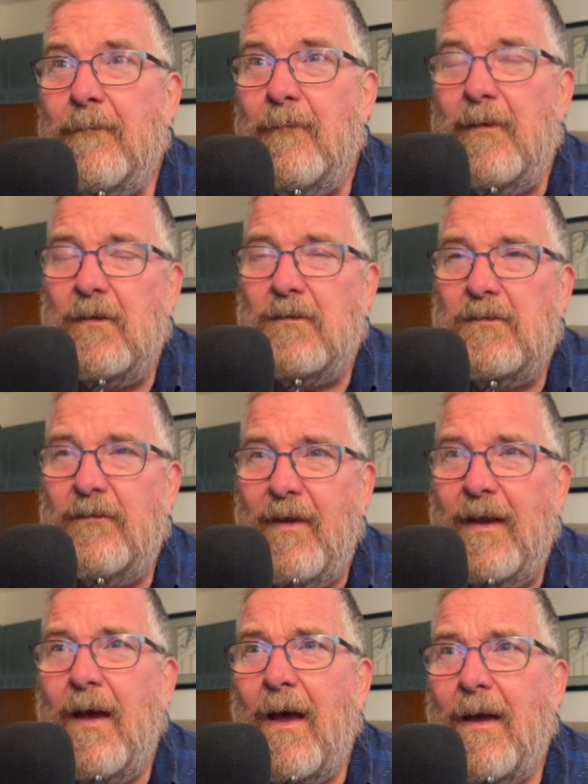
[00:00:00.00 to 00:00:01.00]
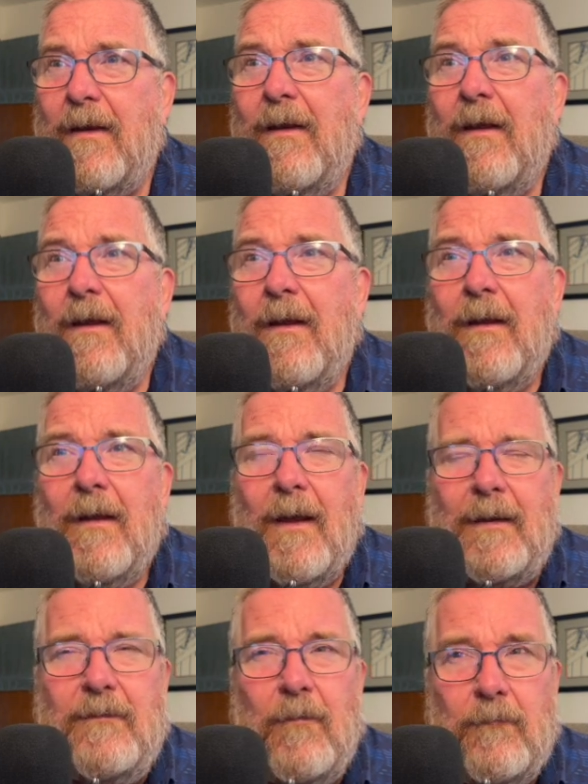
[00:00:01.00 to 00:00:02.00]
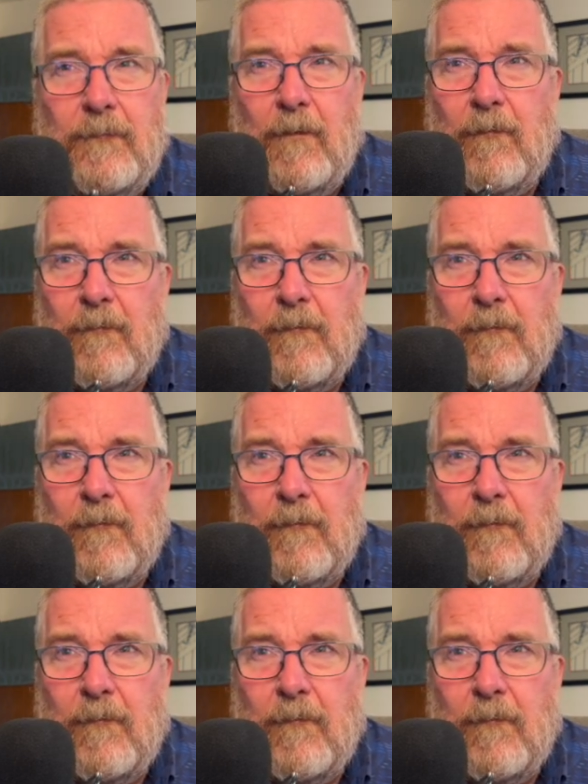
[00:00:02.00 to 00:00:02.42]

because of AI. I don't know.